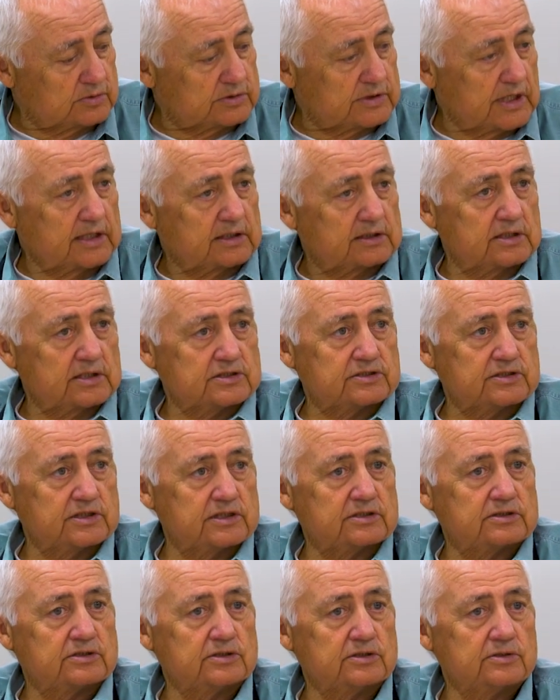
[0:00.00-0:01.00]
take this
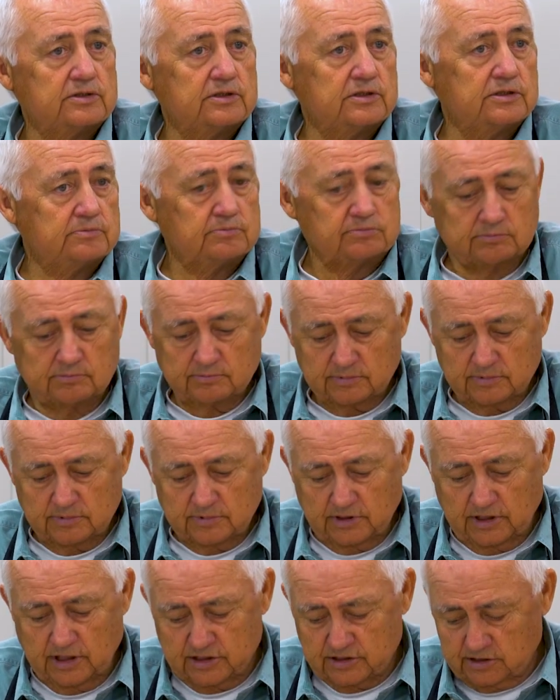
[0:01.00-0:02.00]
into the
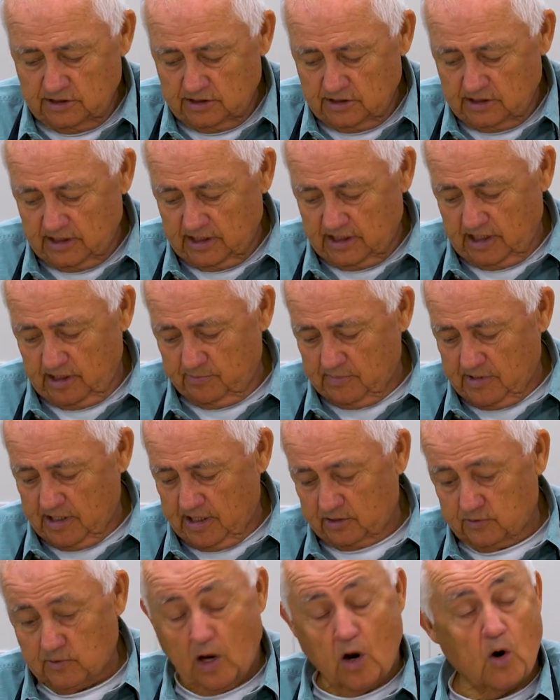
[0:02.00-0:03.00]
kitchen and let everybody try.